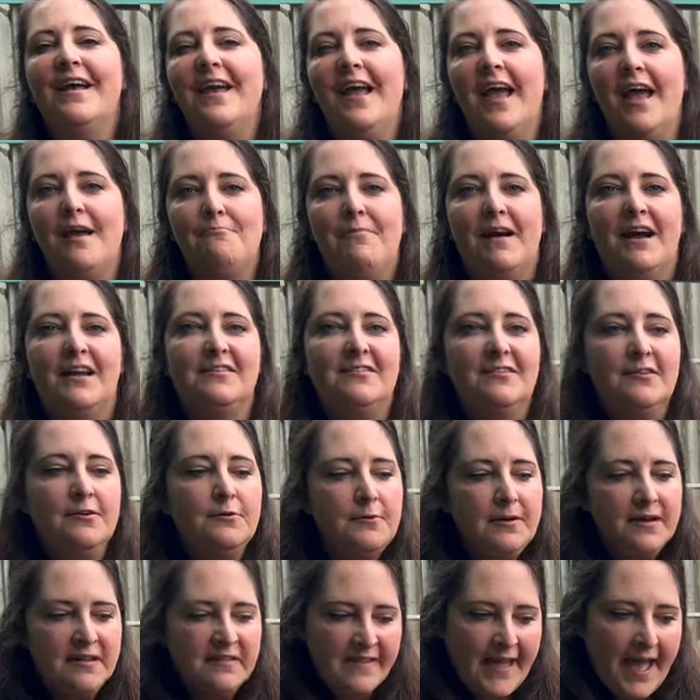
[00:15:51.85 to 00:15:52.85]
And by
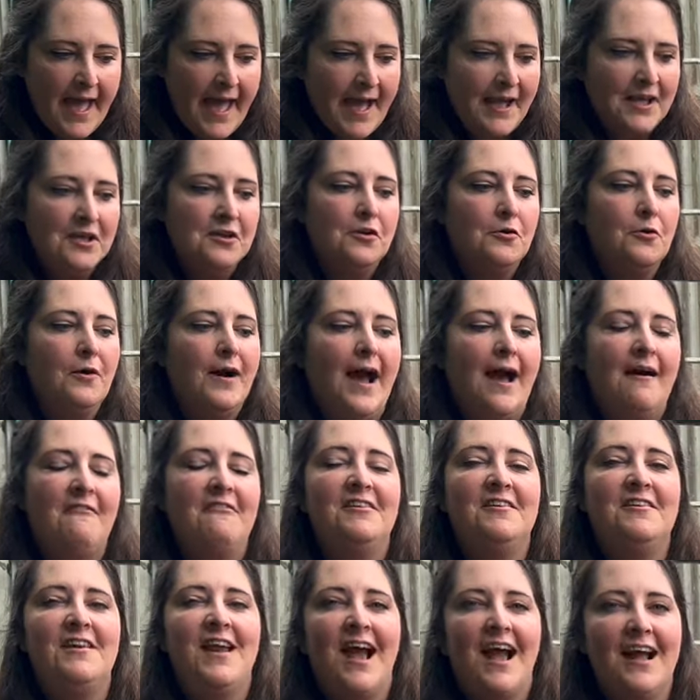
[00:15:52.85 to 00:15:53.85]
doing that, you'll have a
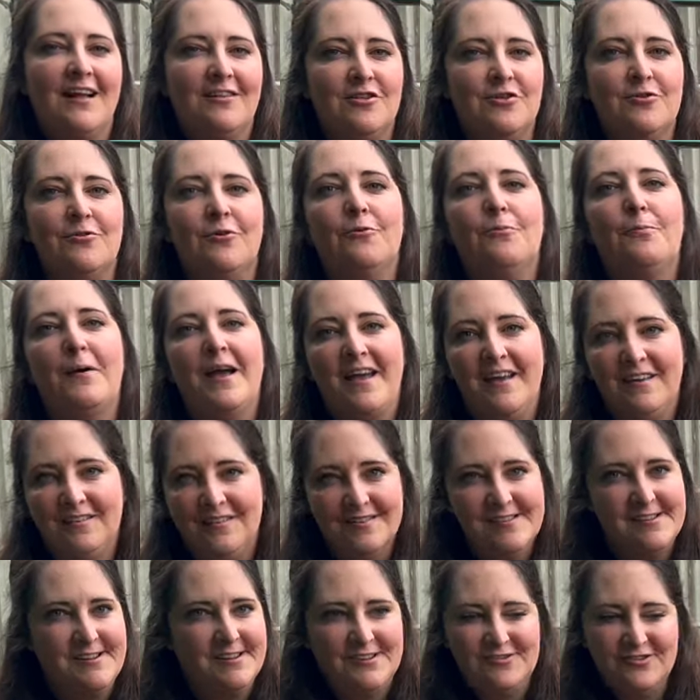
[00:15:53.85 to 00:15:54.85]
natural
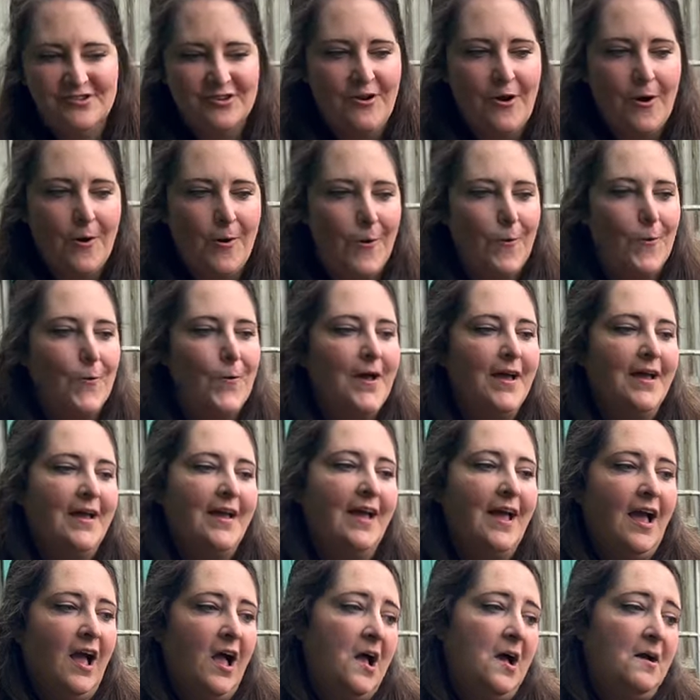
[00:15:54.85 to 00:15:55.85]
pest control
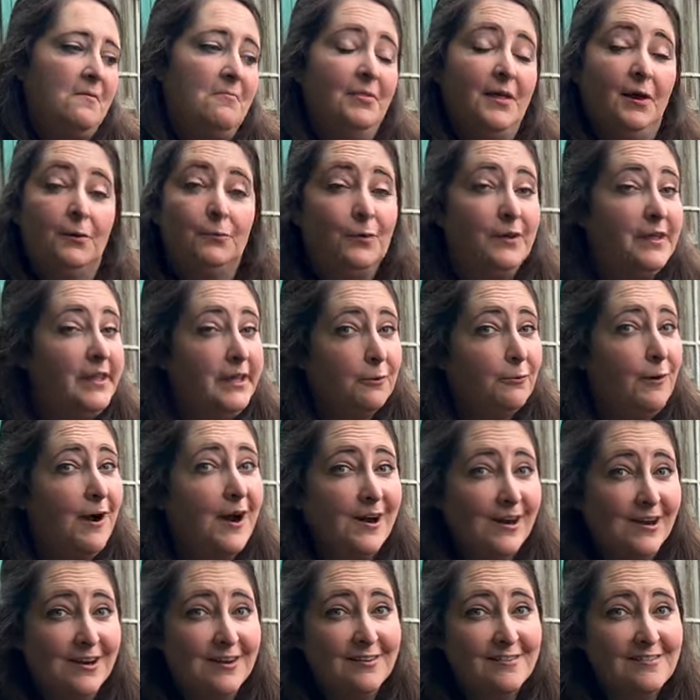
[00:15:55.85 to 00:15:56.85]
um, that really
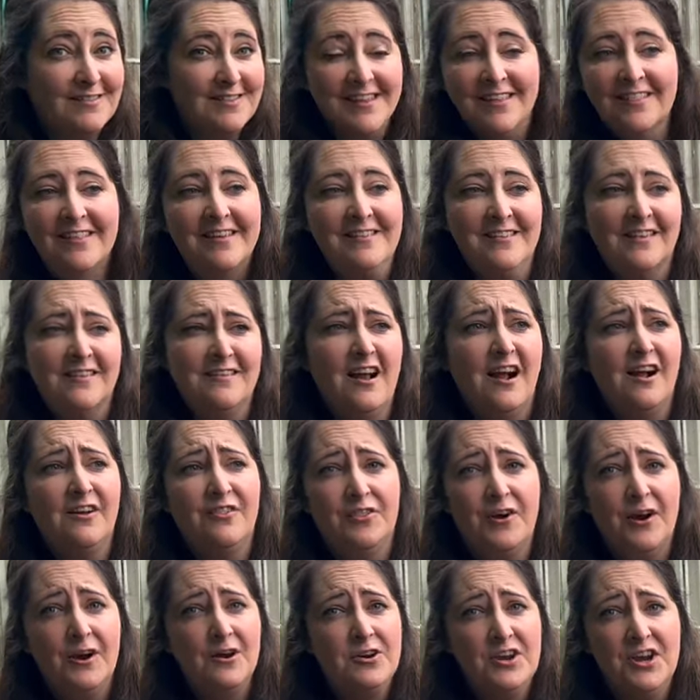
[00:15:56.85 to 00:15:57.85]
works. This is our
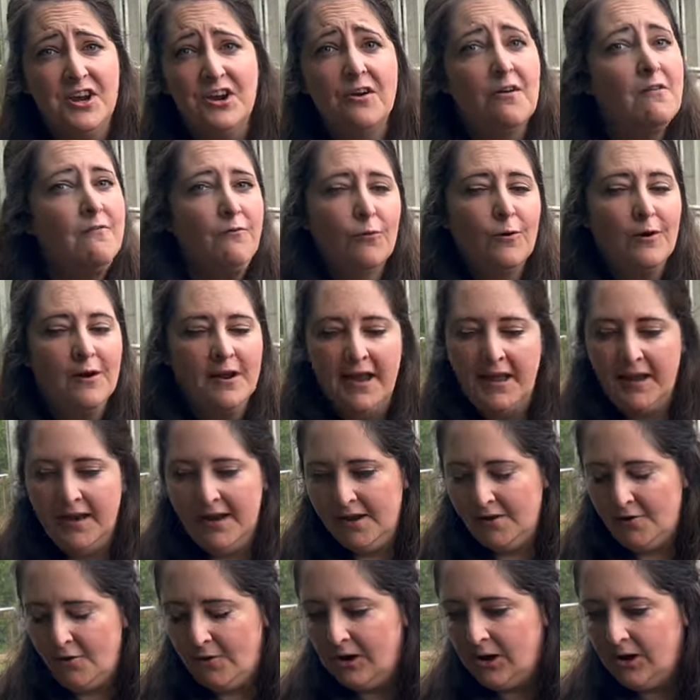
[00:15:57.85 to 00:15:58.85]
third year of
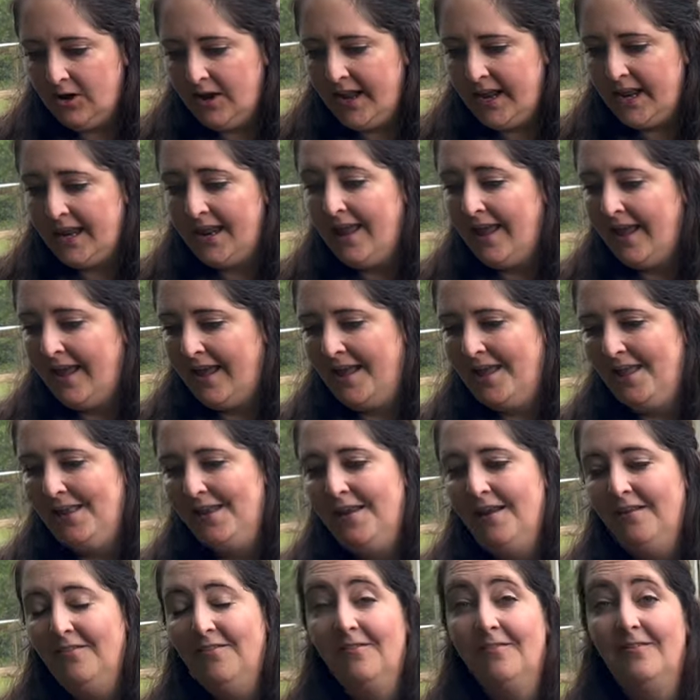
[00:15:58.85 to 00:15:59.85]
organic gardening
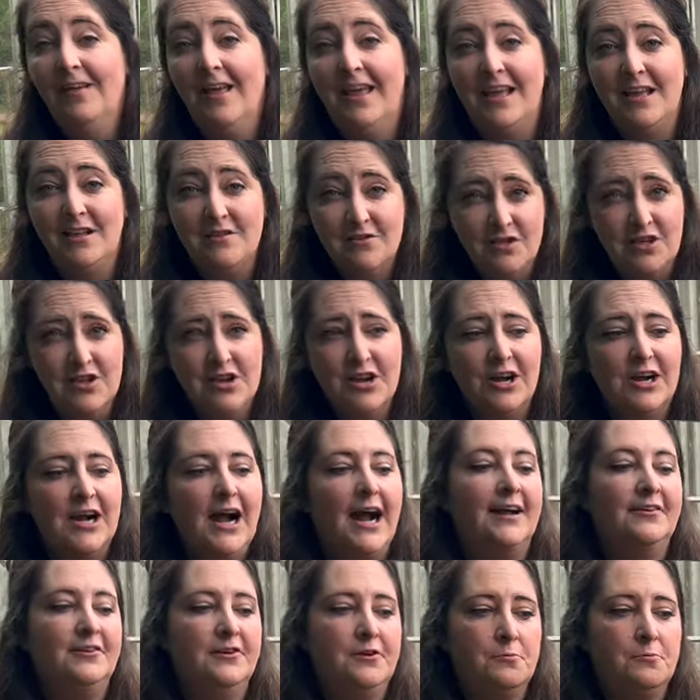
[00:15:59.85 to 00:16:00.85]
and each year I do